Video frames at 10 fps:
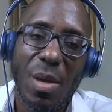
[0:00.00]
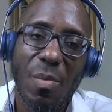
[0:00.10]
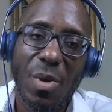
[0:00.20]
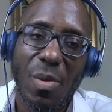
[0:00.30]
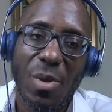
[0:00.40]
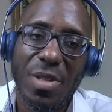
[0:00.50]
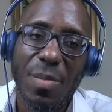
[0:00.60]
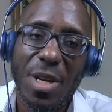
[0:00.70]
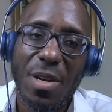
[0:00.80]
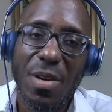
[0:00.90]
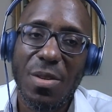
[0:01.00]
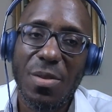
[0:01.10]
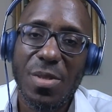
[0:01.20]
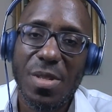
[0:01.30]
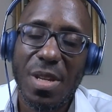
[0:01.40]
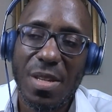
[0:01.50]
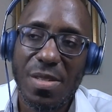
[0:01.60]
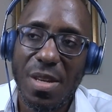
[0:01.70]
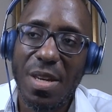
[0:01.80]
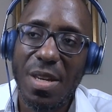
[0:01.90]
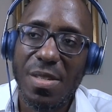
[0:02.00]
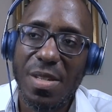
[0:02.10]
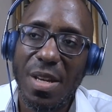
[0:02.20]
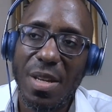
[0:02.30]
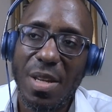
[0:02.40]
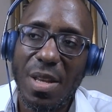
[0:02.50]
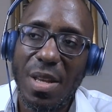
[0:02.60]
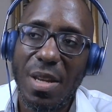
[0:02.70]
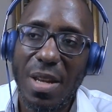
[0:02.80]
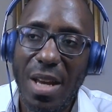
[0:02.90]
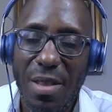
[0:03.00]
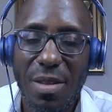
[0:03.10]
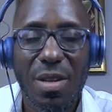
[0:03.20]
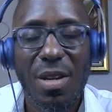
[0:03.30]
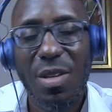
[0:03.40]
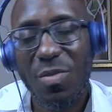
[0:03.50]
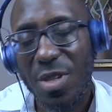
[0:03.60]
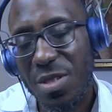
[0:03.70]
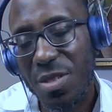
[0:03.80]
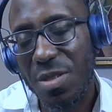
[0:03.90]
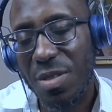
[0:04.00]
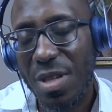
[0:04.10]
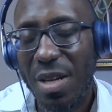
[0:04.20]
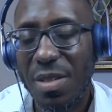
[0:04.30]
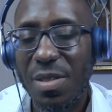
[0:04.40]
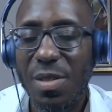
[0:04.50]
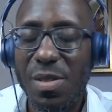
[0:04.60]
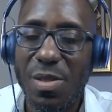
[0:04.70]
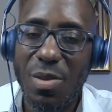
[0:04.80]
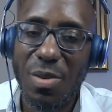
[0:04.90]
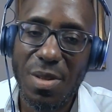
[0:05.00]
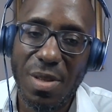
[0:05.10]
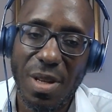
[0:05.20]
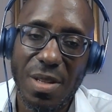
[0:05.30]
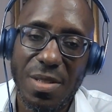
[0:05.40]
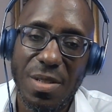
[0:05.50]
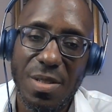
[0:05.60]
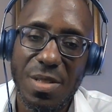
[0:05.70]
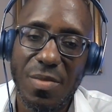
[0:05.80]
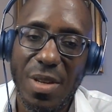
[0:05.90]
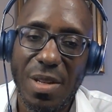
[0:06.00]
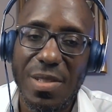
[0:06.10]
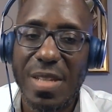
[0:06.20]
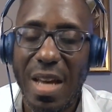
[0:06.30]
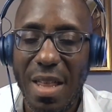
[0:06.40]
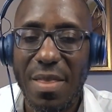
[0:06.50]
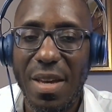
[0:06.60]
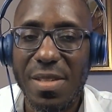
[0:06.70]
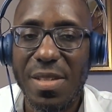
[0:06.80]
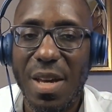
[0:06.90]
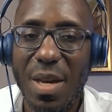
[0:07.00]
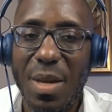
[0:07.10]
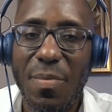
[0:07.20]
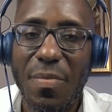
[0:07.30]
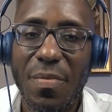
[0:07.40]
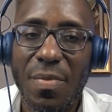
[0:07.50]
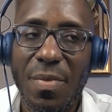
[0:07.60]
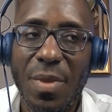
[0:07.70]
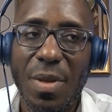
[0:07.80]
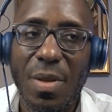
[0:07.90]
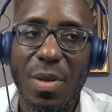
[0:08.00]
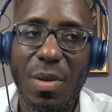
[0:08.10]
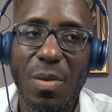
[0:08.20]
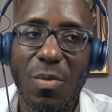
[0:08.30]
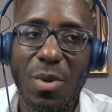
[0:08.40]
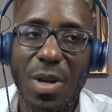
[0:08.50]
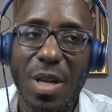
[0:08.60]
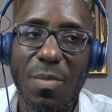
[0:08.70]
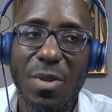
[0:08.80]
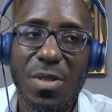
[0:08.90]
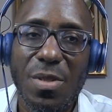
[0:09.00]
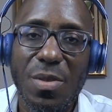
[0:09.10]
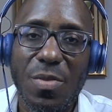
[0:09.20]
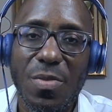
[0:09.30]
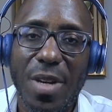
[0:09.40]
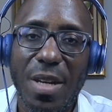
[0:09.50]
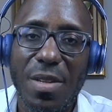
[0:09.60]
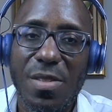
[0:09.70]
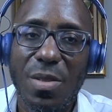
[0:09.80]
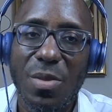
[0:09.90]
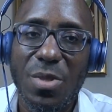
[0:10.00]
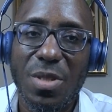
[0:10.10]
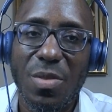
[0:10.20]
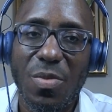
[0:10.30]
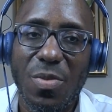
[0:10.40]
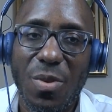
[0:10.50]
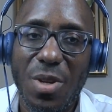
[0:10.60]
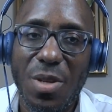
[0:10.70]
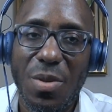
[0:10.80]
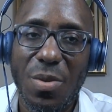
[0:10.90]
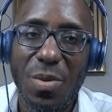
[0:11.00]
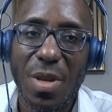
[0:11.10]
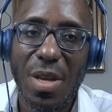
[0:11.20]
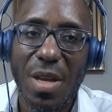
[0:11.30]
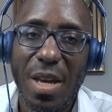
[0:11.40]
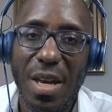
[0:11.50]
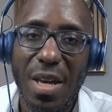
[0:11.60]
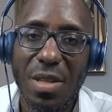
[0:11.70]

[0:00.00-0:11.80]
But what I'm hearing you say is that neither the conventional doctors nor the alternative doctors at that time were able to find a solution for you, and